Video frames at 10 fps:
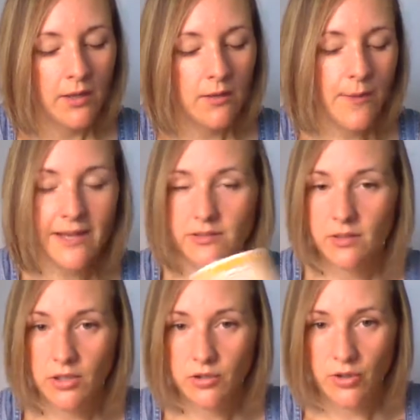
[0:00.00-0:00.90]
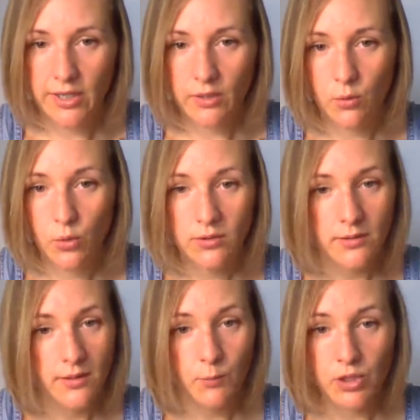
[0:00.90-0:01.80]
the masculine is like,
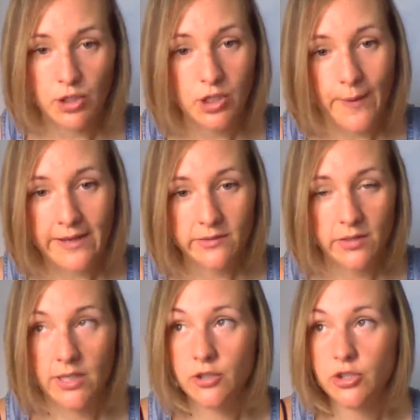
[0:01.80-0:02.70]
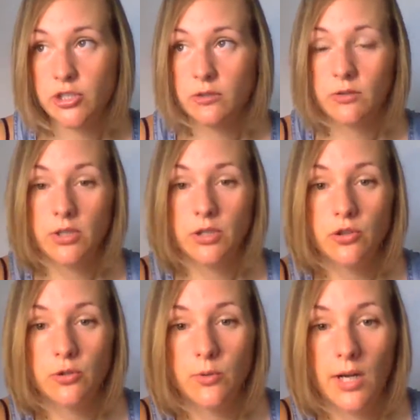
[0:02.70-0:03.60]
or when you're in your masculine energy, you're learning
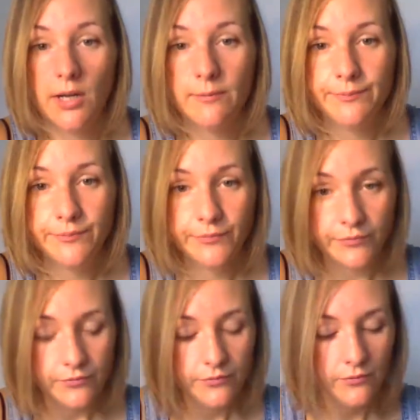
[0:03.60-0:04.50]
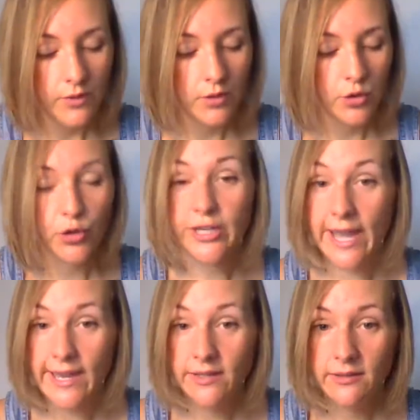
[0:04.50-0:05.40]
to um,
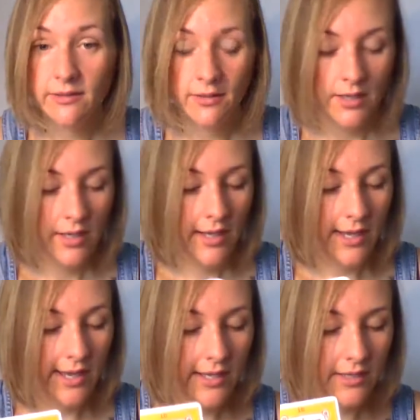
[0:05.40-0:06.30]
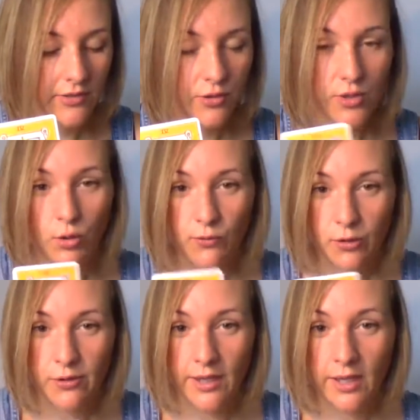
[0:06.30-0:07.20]
create and you can
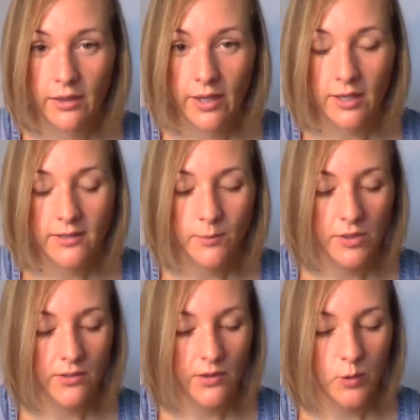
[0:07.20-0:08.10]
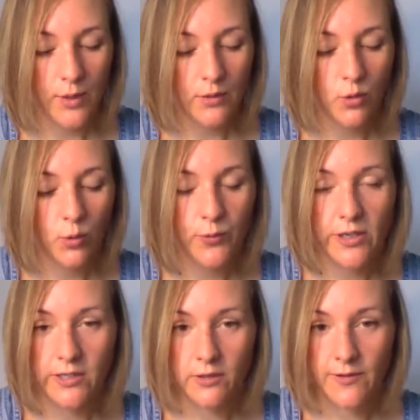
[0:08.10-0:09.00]
overthink things, but it's also about
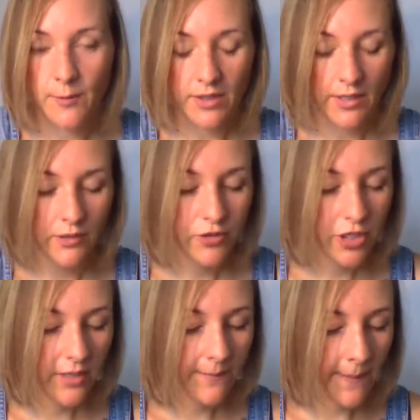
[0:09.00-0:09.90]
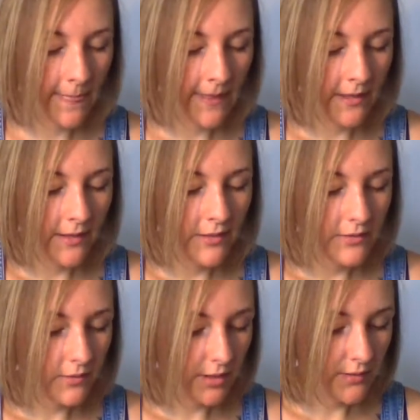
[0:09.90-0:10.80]
incorporating your feminine energy.
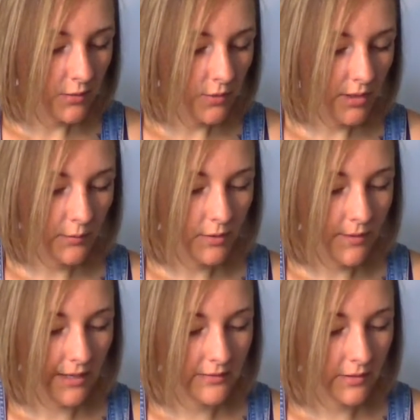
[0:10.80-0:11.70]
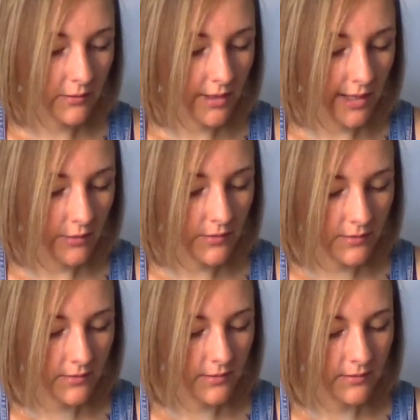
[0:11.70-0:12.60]
So that's going on with the masculine right now.
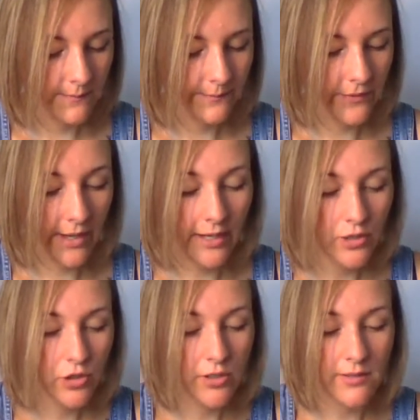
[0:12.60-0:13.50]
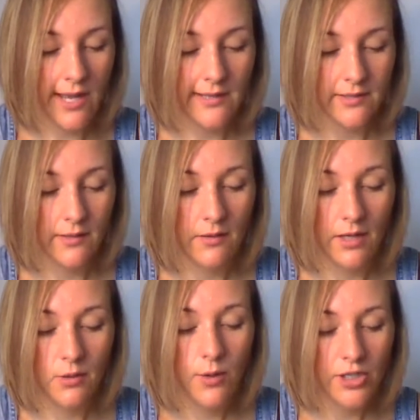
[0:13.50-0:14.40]
He's anxious, asking a lot
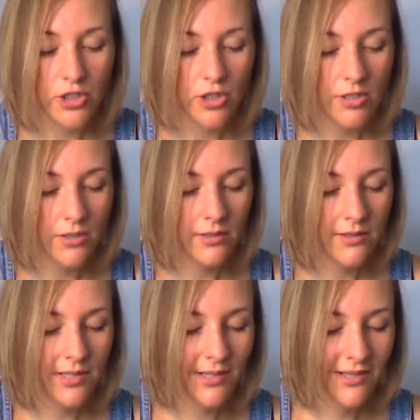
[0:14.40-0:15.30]
of questions,